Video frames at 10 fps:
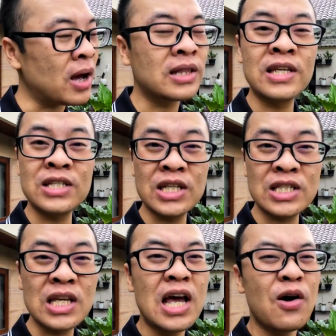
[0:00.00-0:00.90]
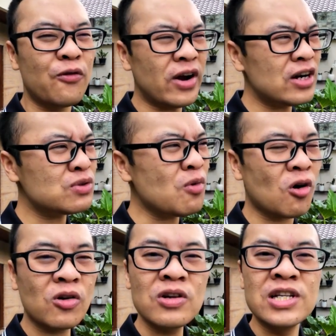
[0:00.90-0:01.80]
but this is very
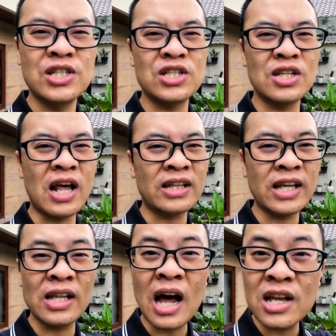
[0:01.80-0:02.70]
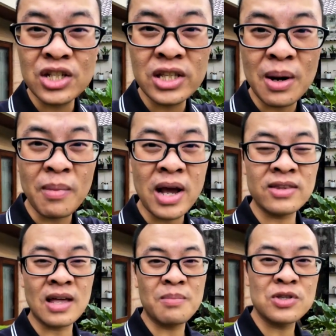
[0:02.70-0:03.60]
small, just slightly larger than my
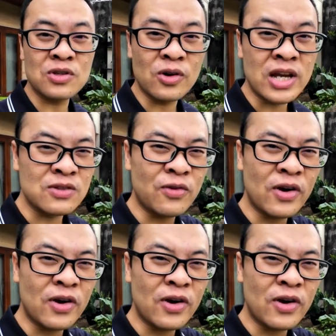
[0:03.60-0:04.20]
thumb, so it's